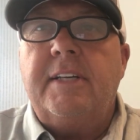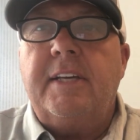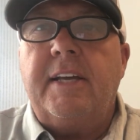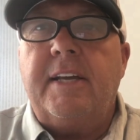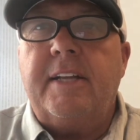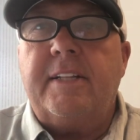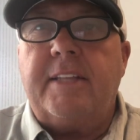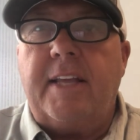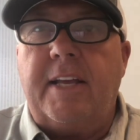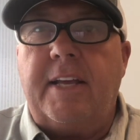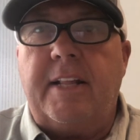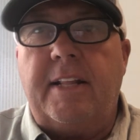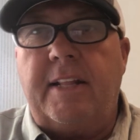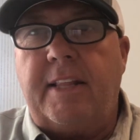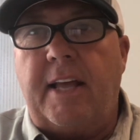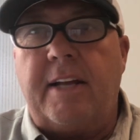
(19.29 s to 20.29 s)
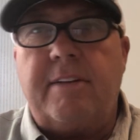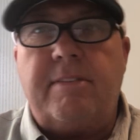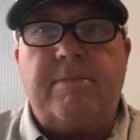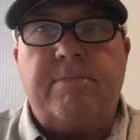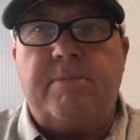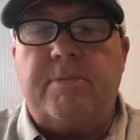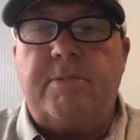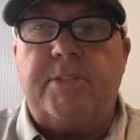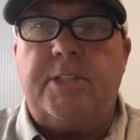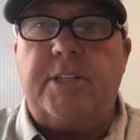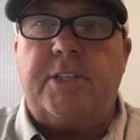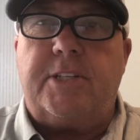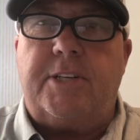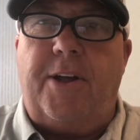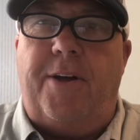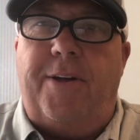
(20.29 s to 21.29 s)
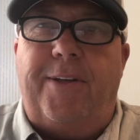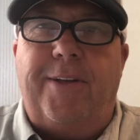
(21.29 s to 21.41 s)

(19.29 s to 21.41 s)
and thinking that they've just